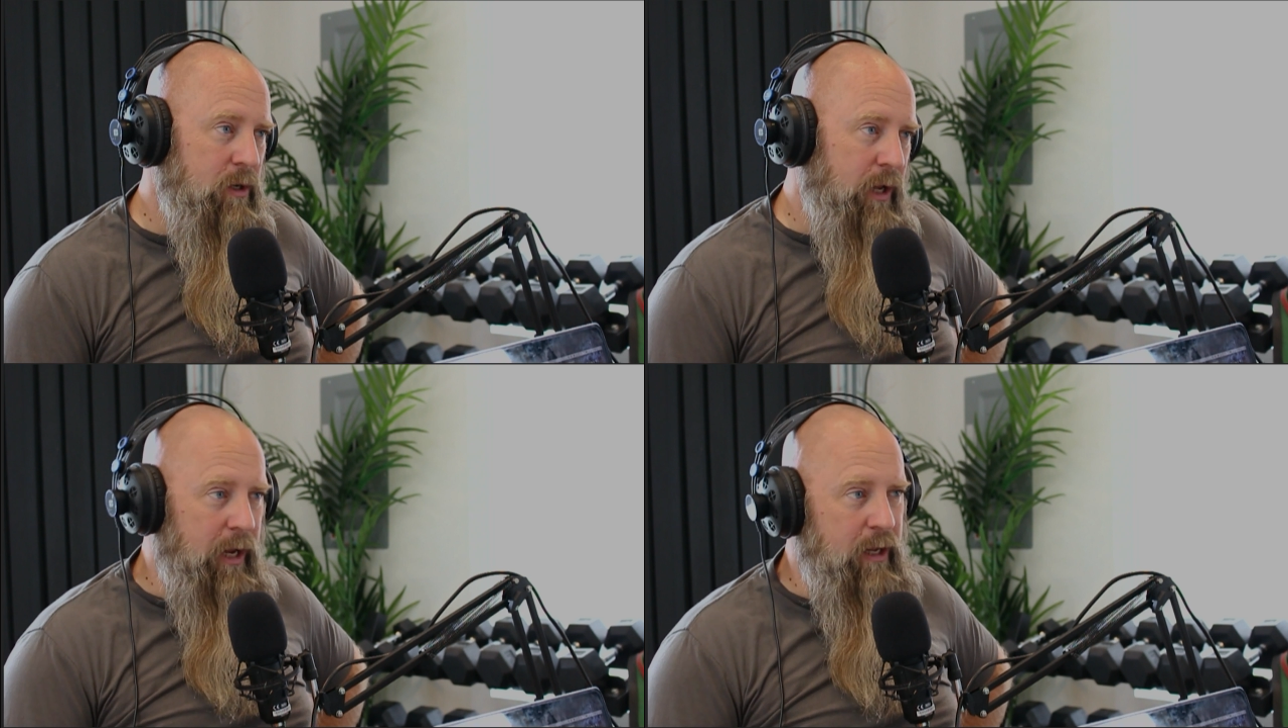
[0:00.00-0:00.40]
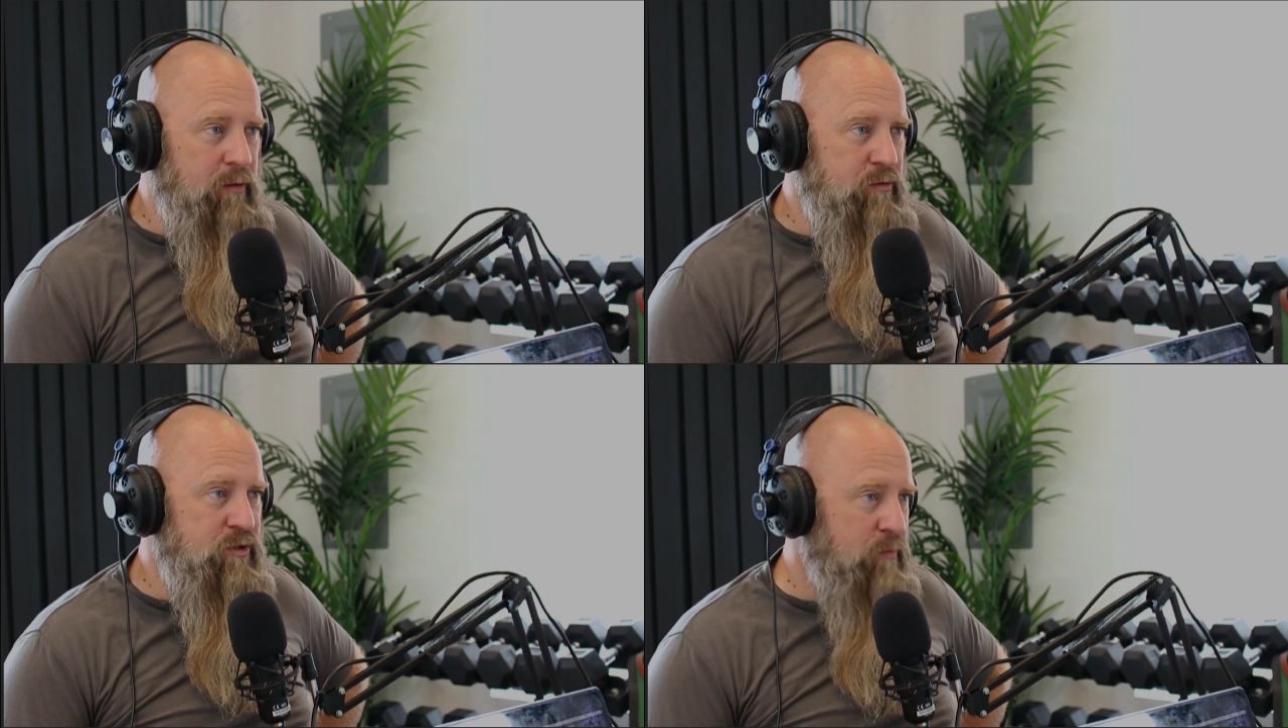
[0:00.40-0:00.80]

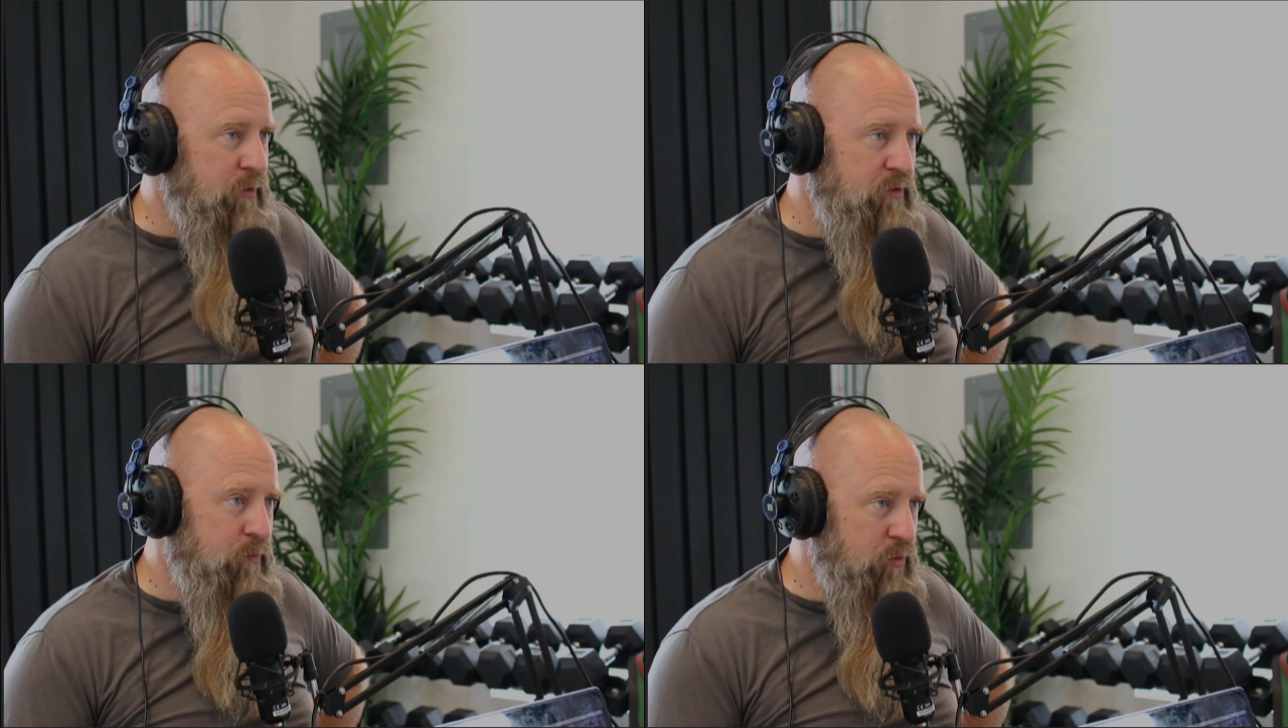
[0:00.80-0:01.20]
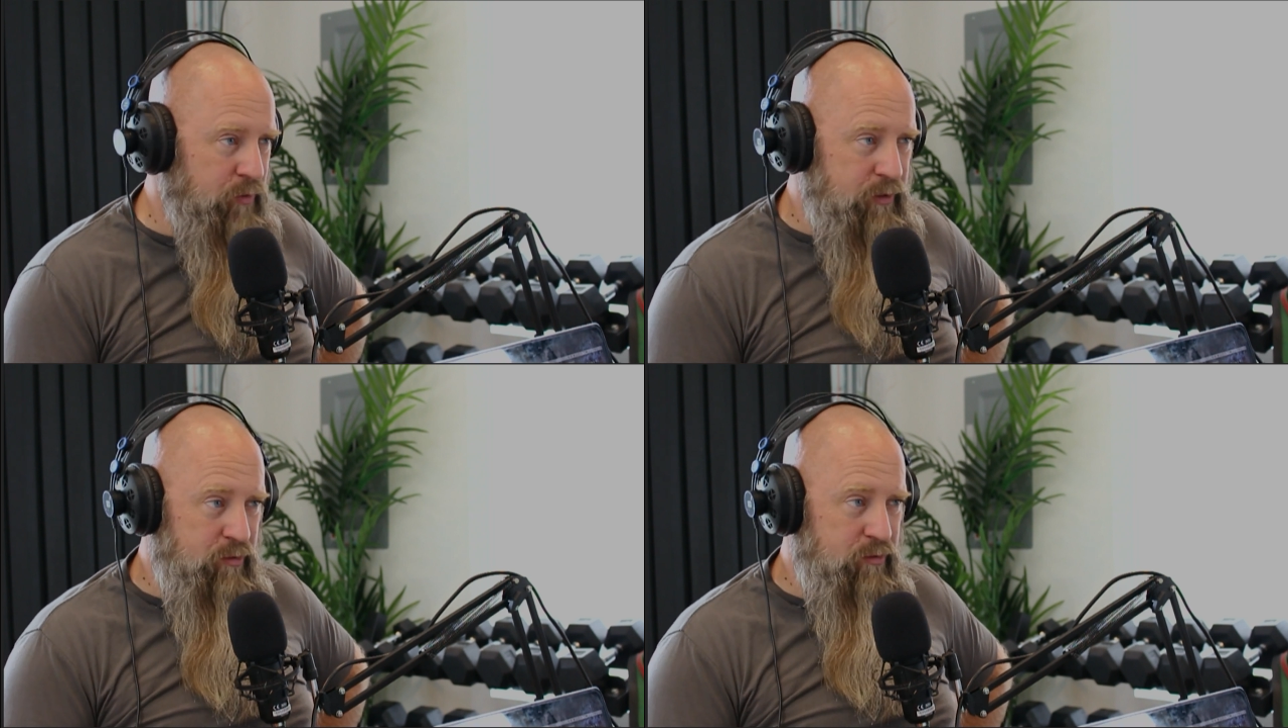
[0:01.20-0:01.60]
there's so much more
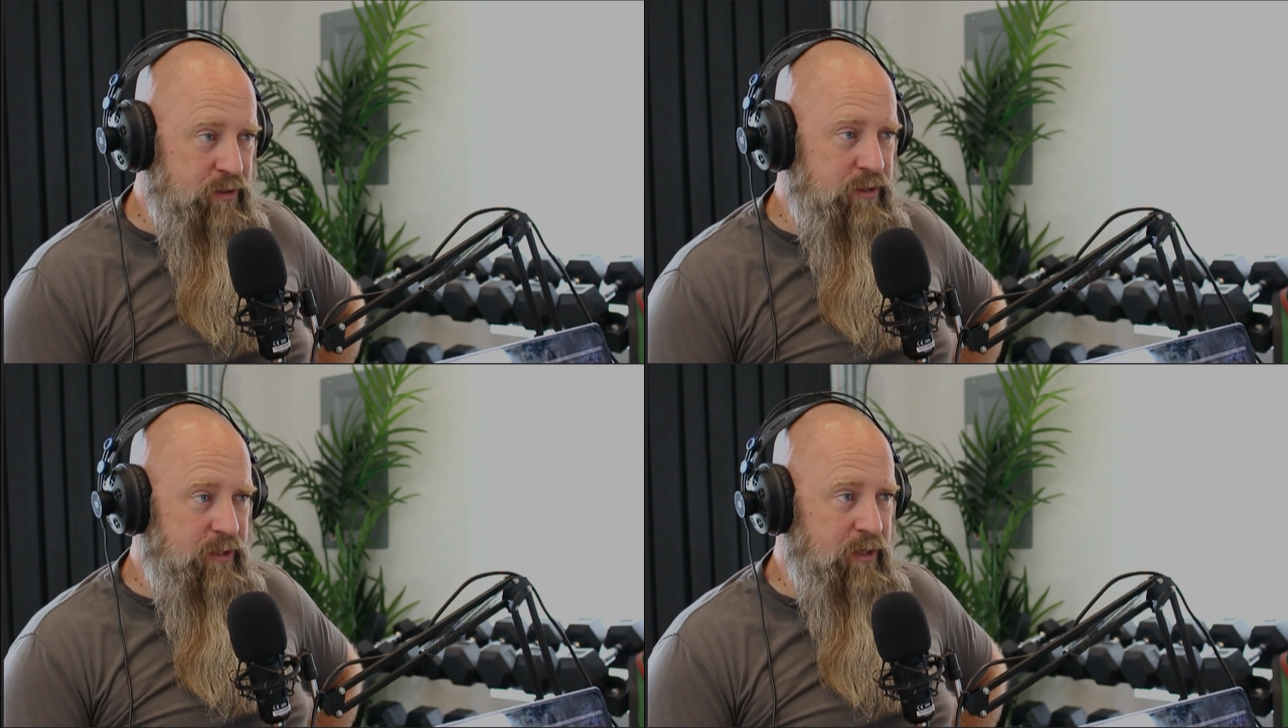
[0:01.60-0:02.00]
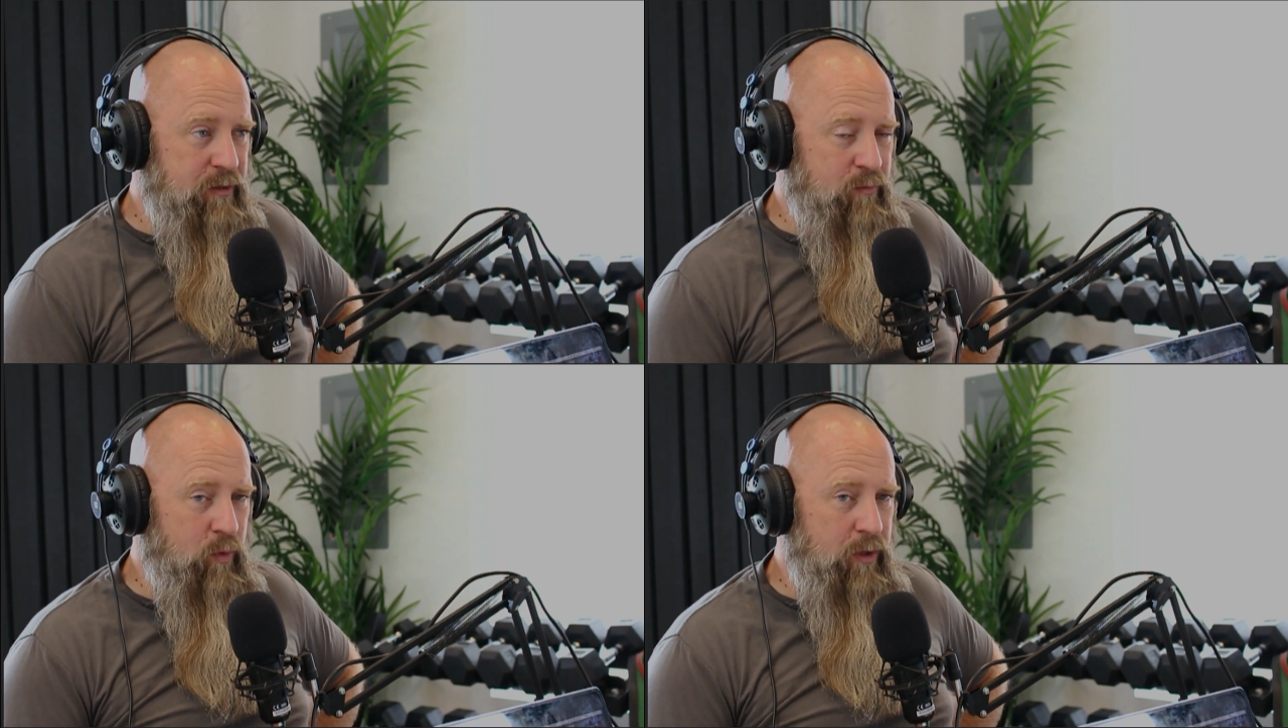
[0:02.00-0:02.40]
resources
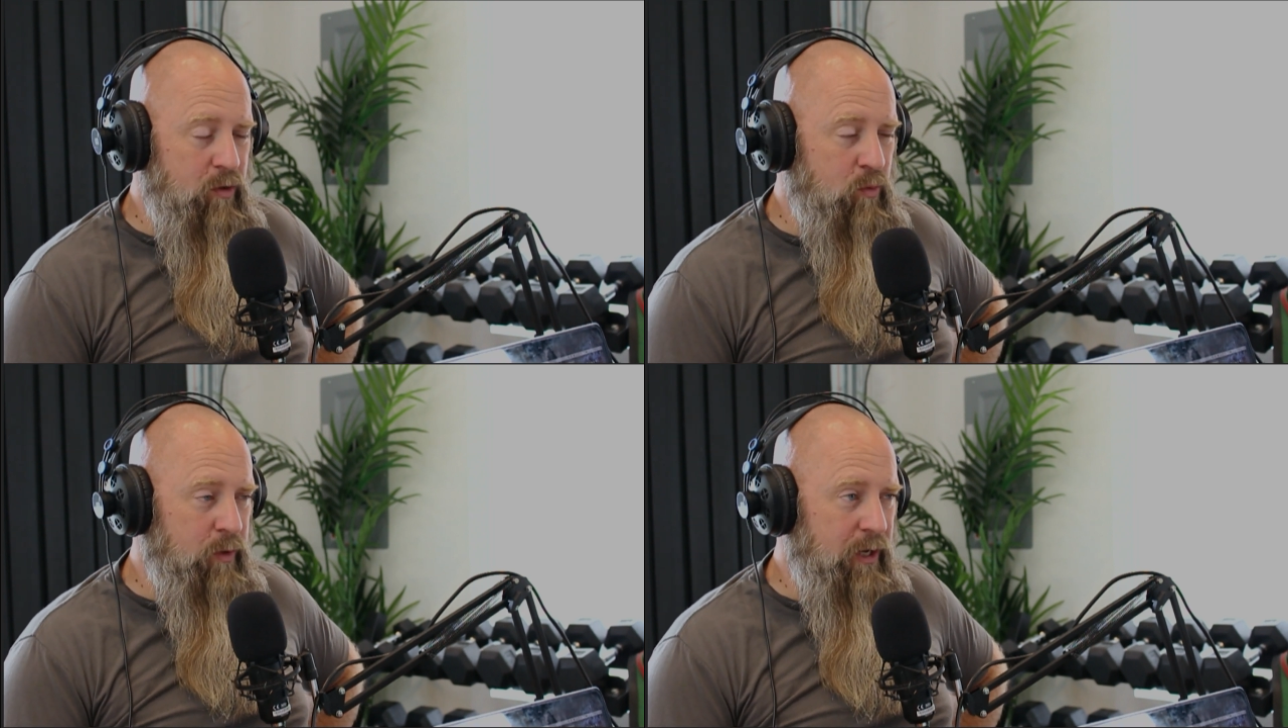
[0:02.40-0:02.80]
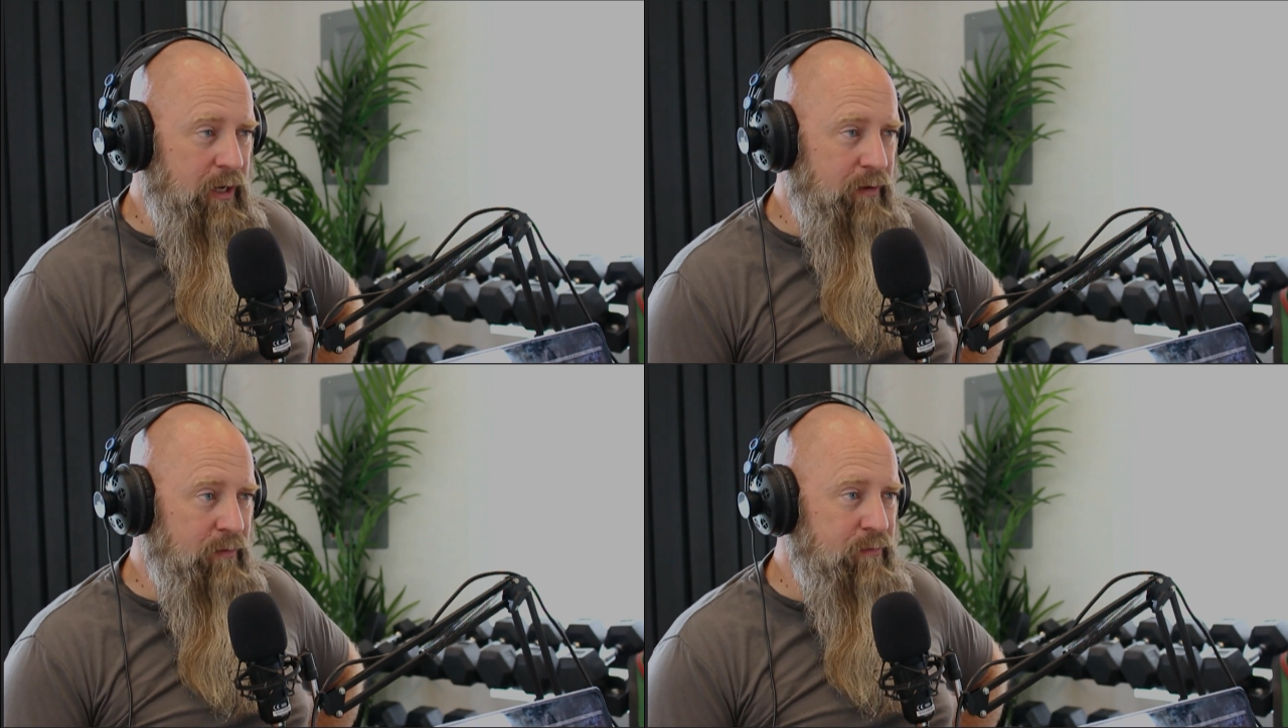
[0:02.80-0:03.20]
than we know we
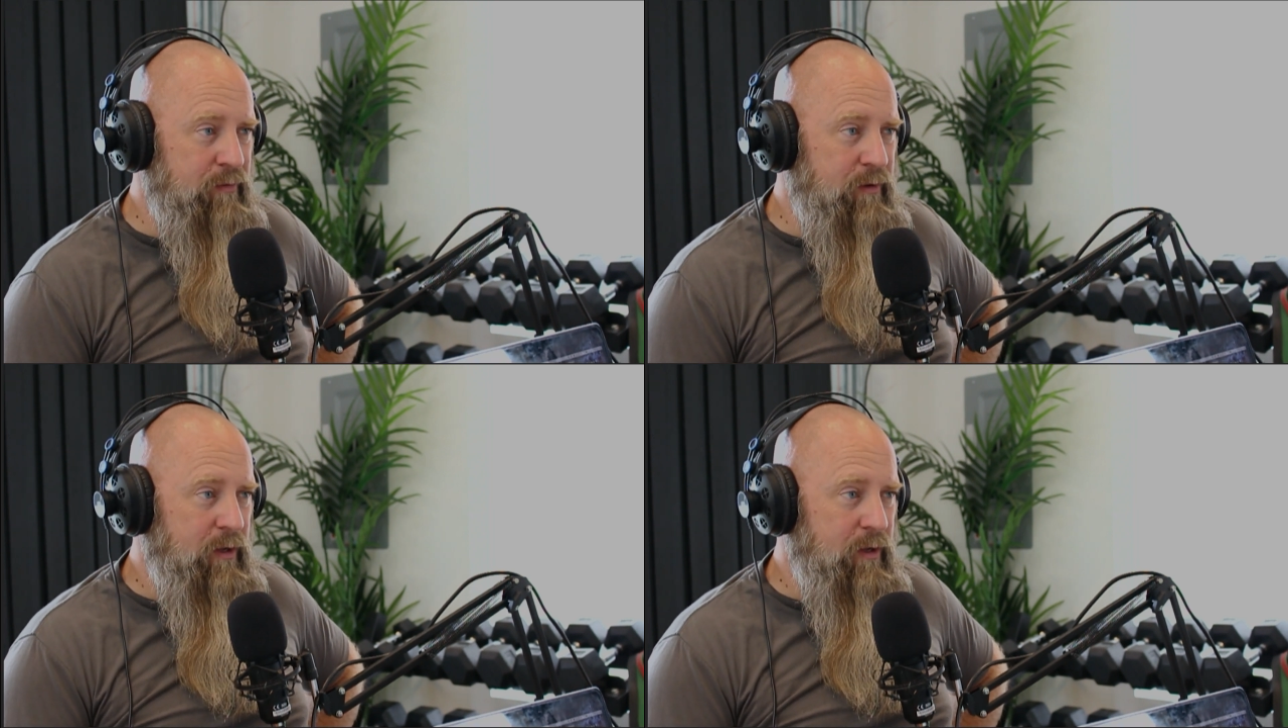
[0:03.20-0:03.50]
have.